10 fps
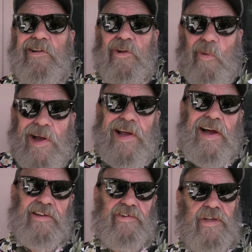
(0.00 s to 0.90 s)
the way
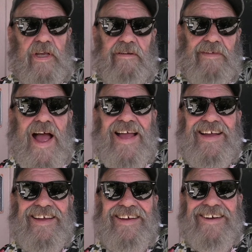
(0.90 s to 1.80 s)
I see it,
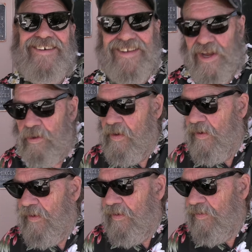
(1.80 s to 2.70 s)
okay,
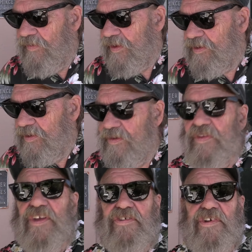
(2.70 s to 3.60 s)
that
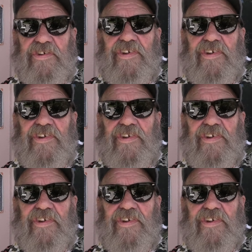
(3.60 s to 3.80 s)
this is